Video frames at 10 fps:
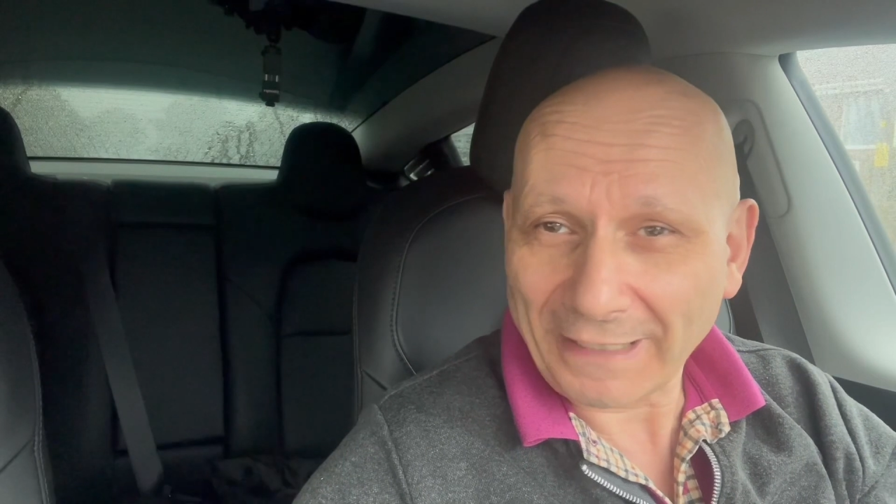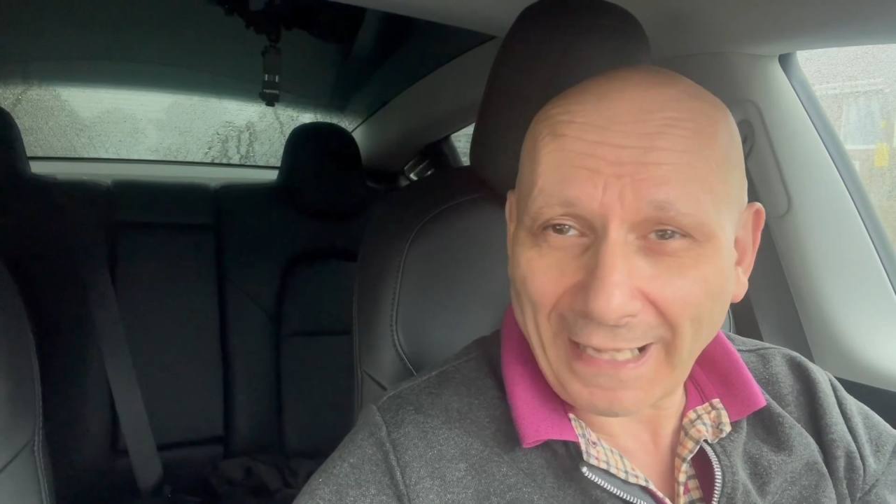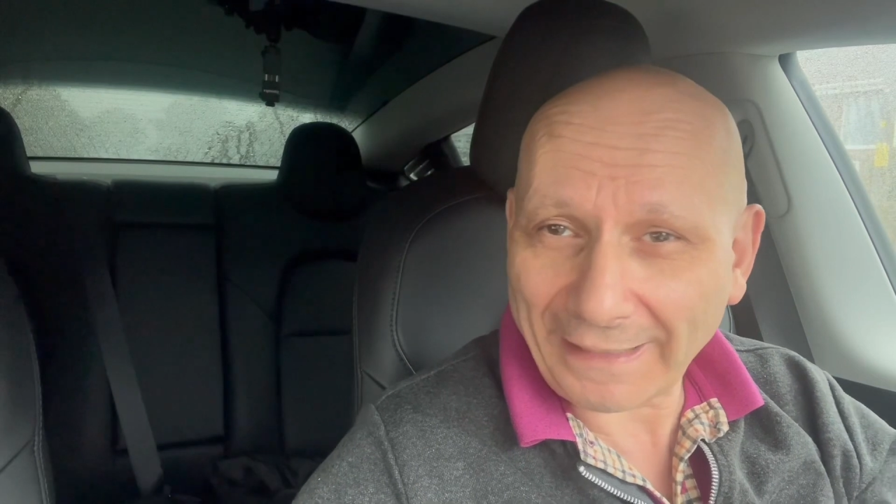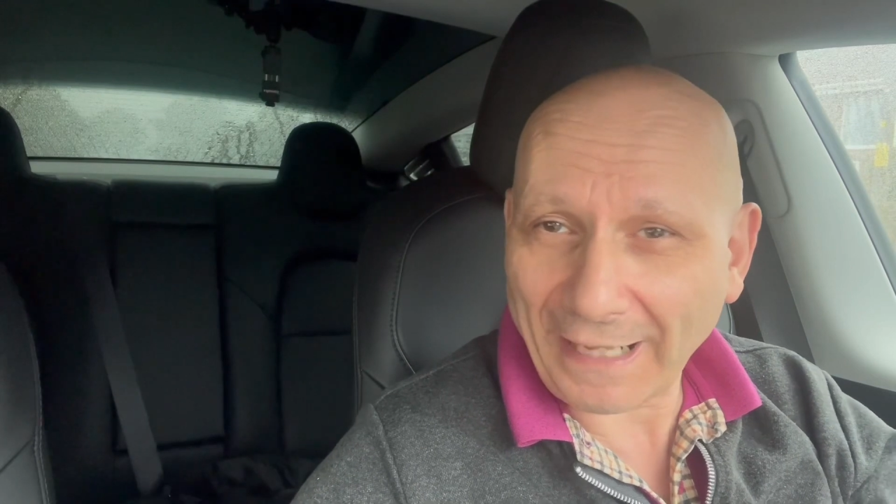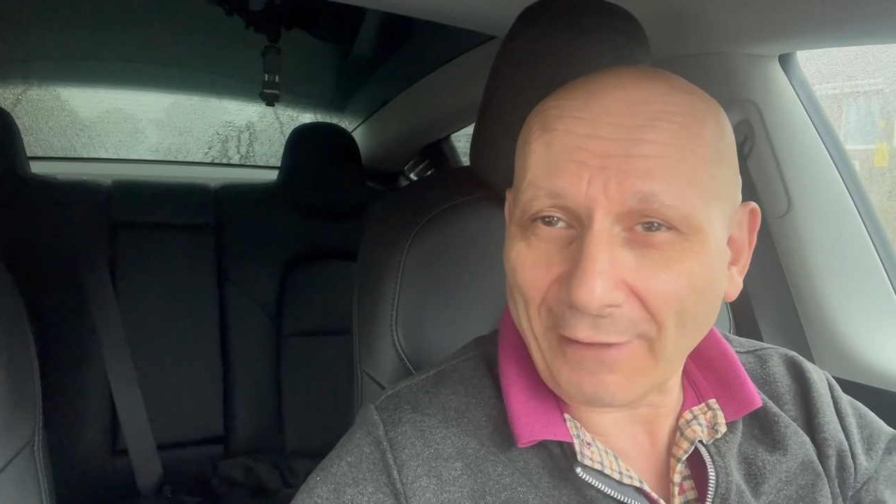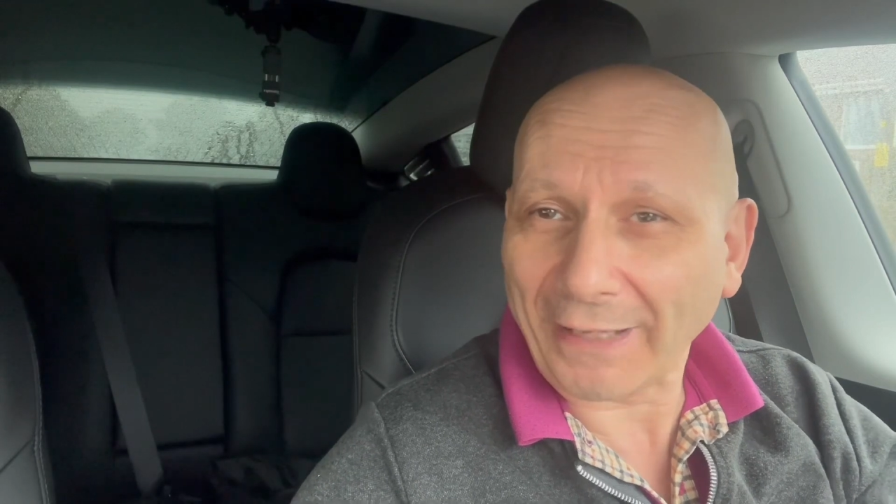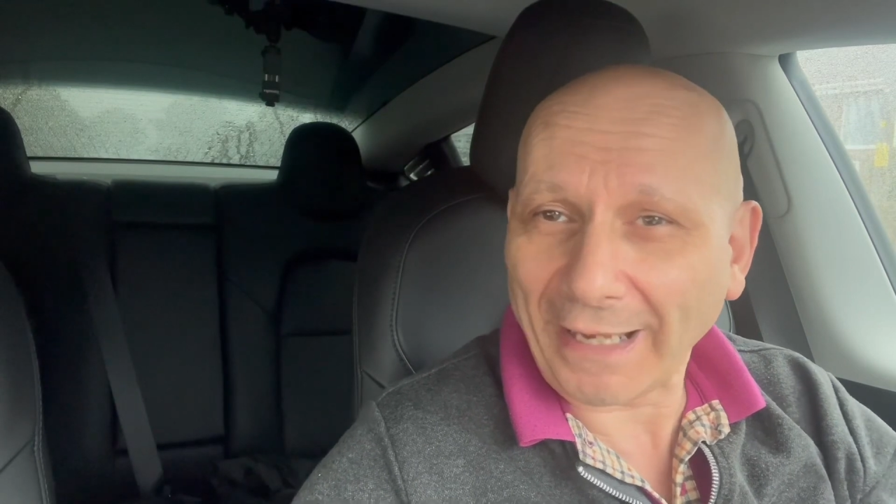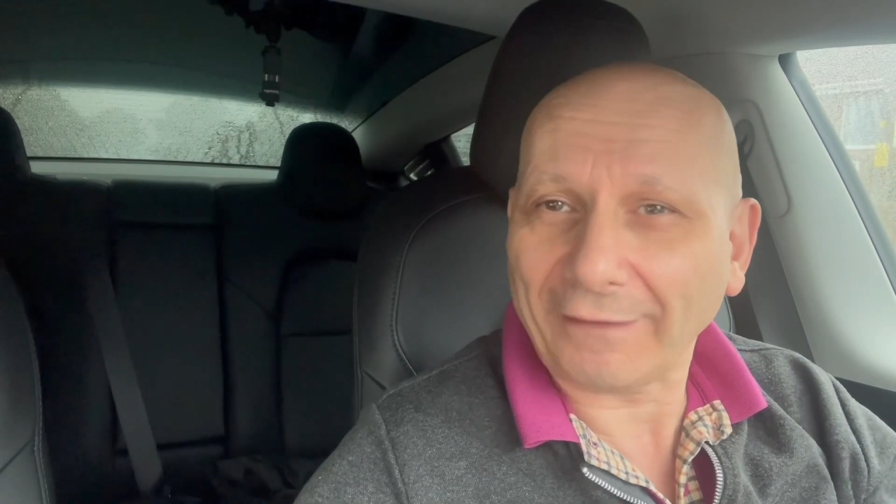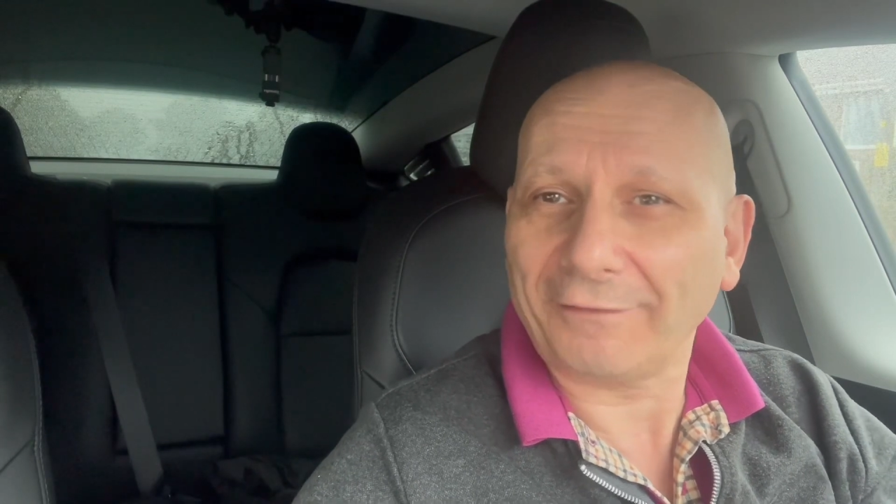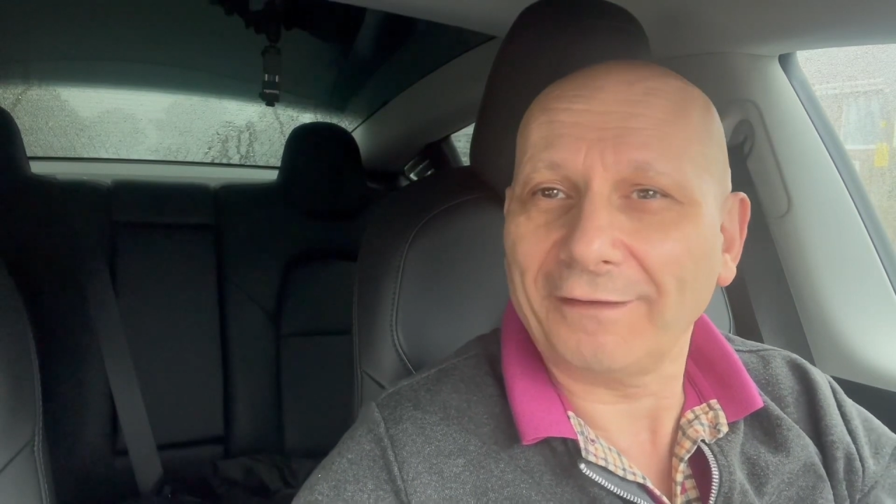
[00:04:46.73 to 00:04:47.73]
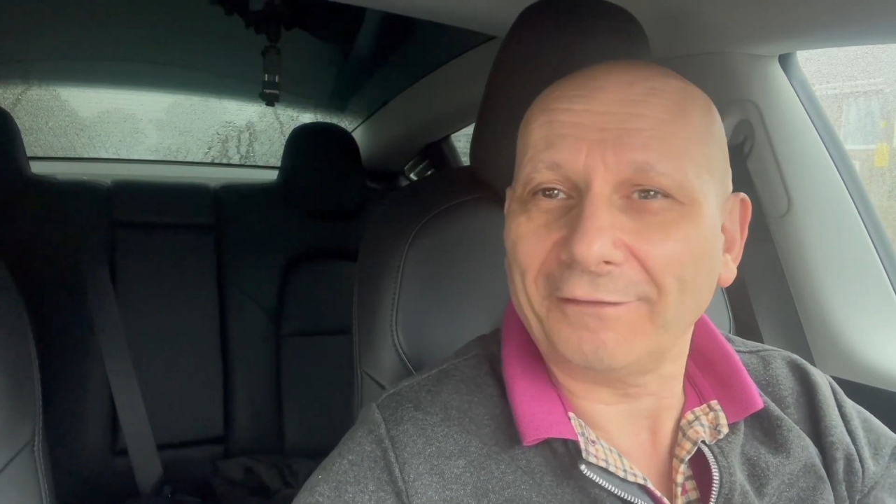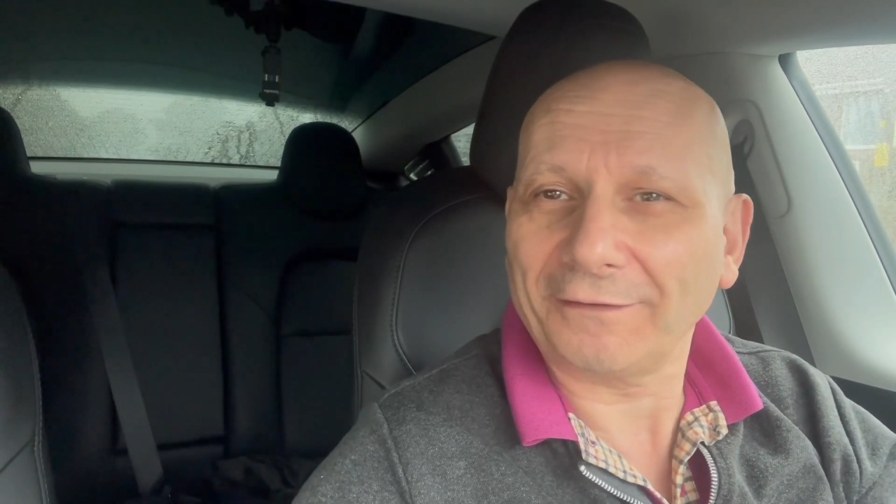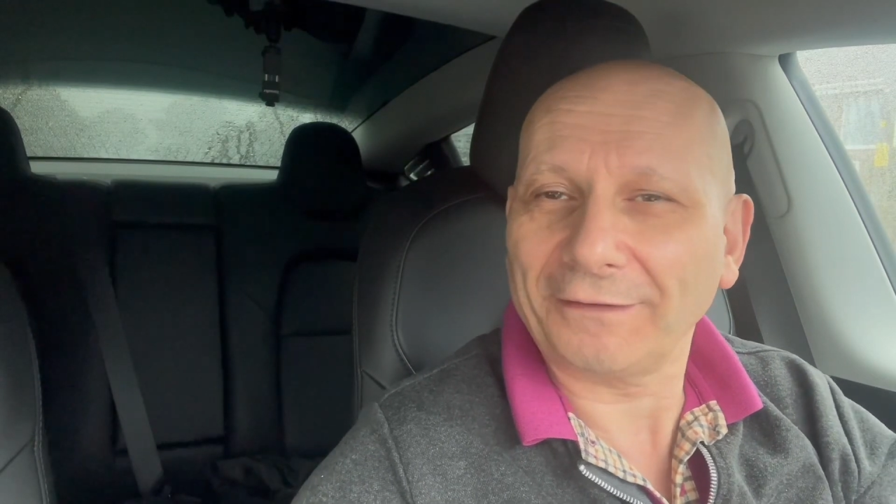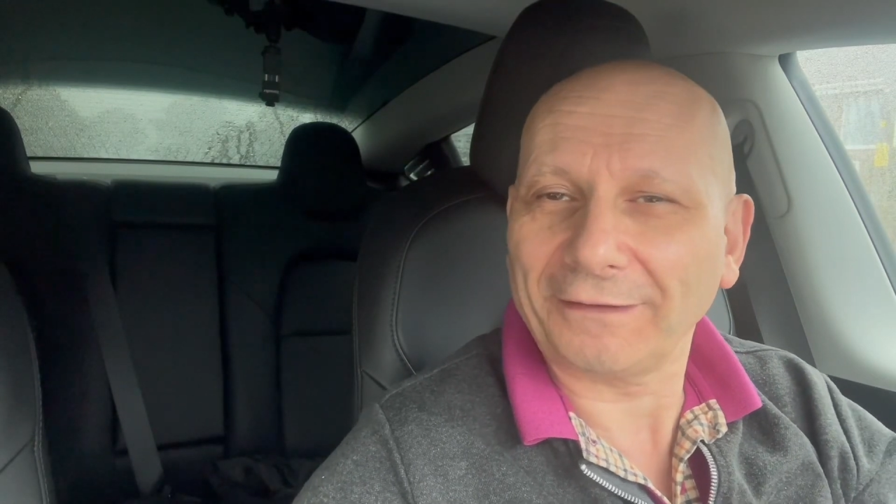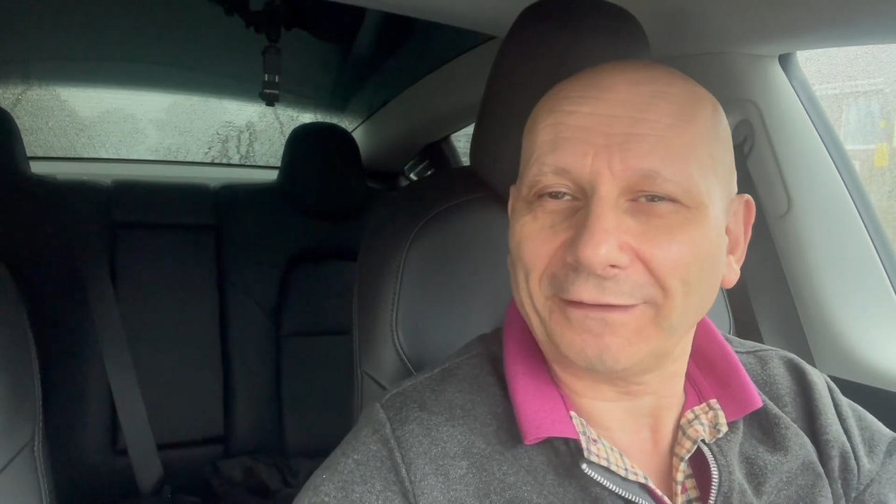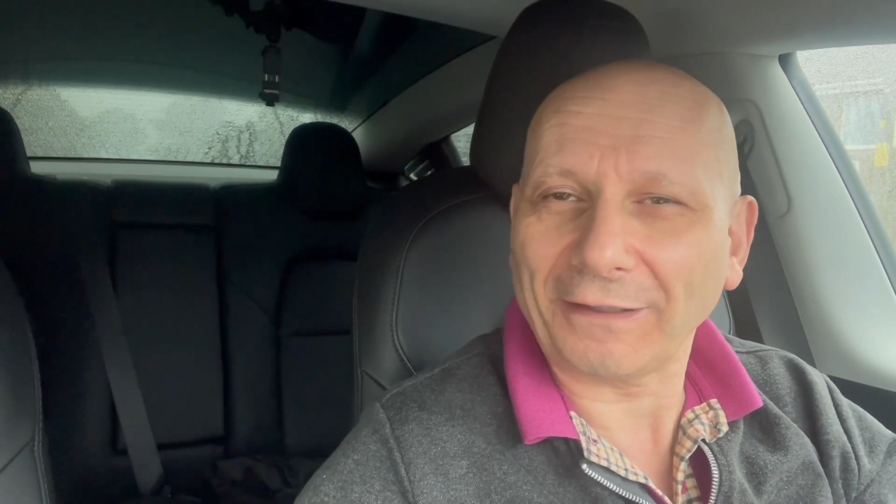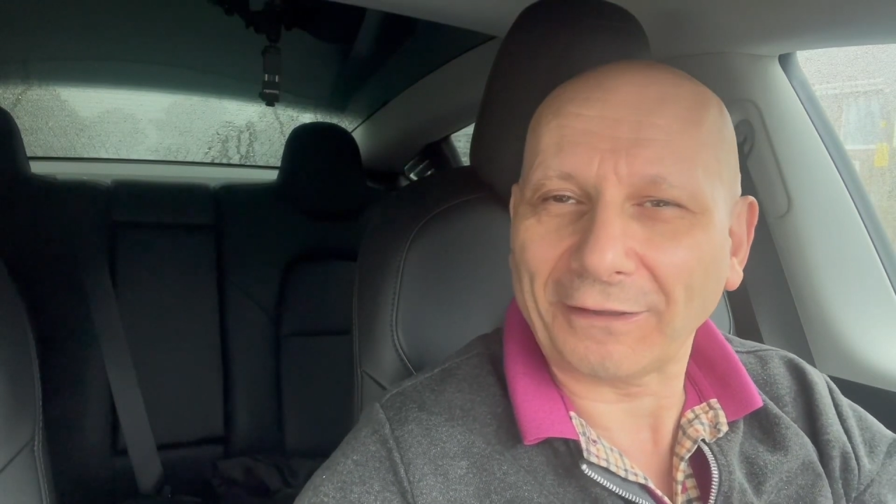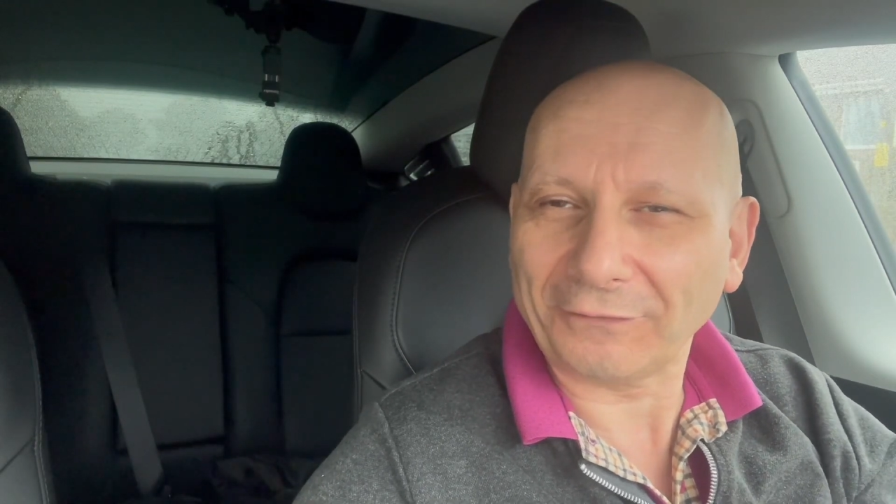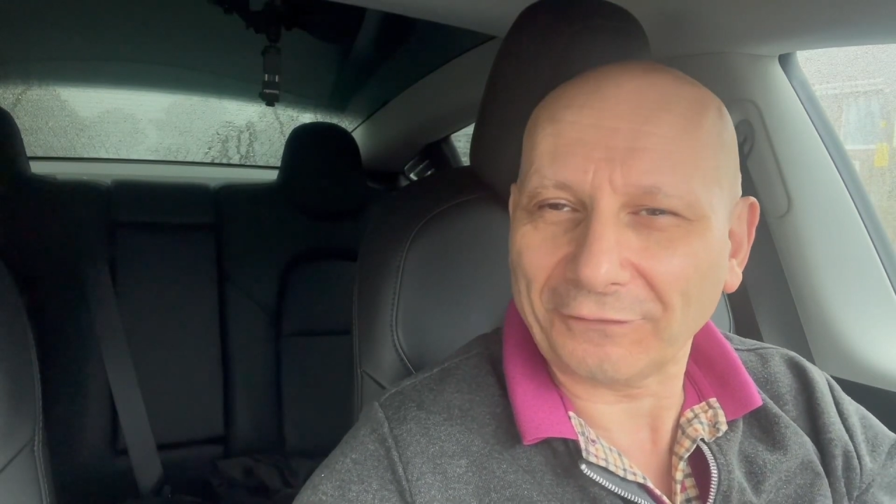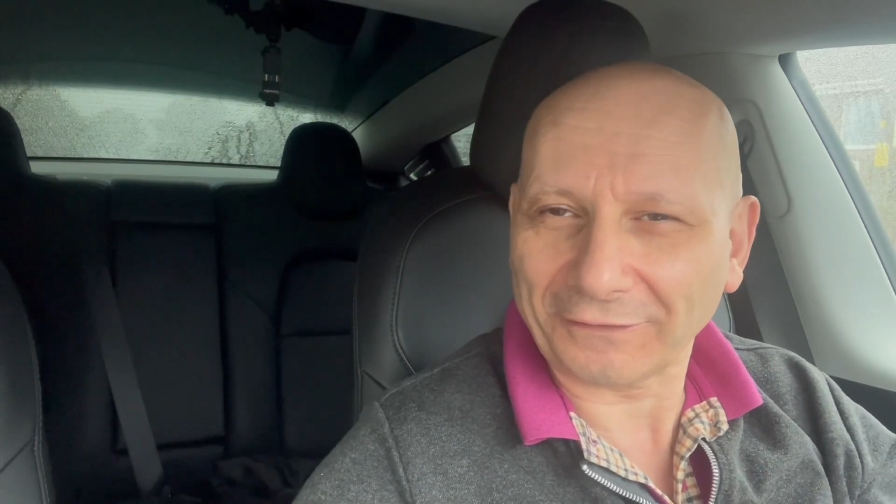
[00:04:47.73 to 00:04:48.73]
and how it adds into the
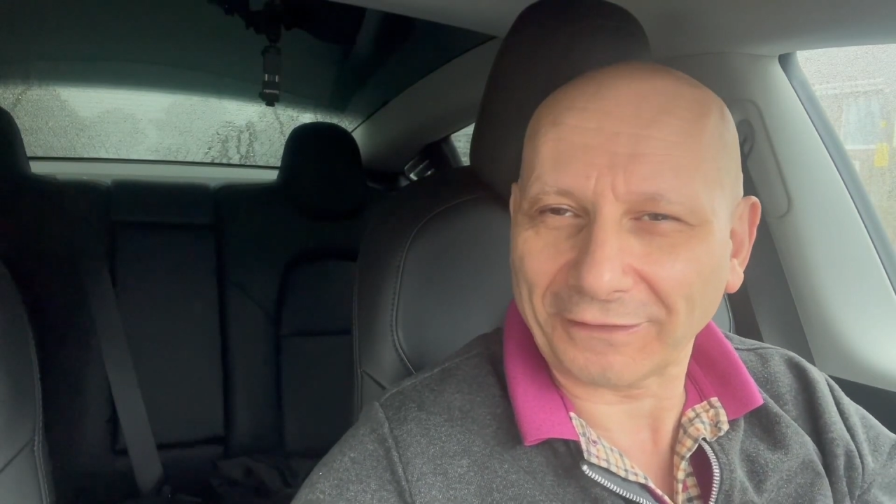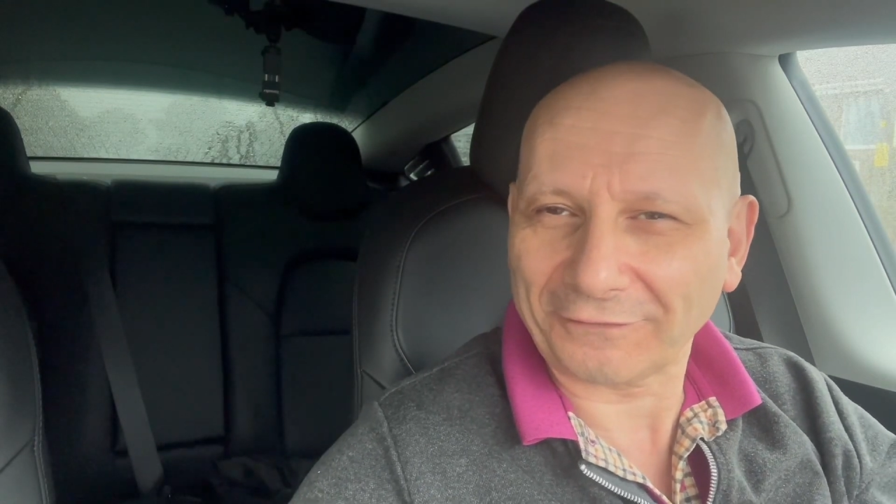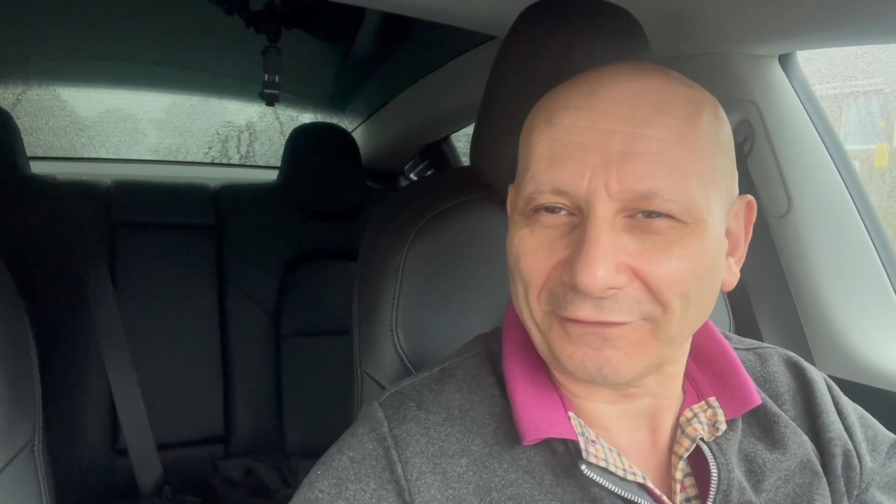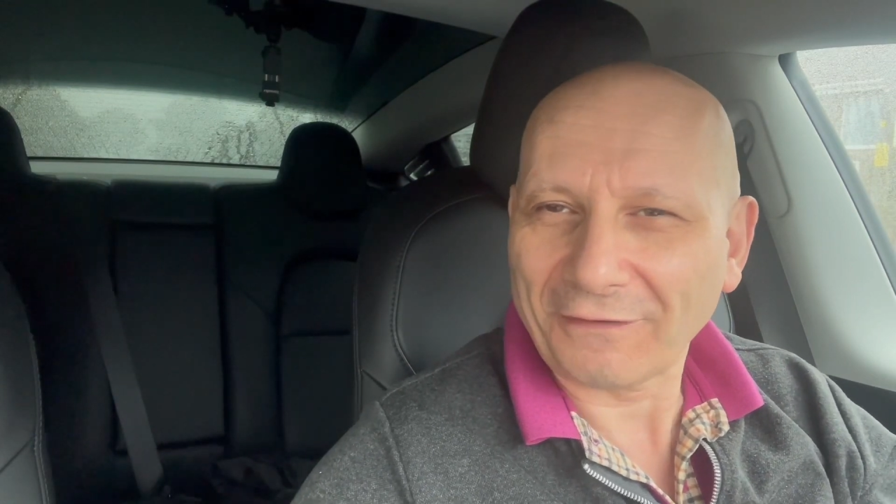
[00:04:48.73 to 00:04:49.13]
acoustics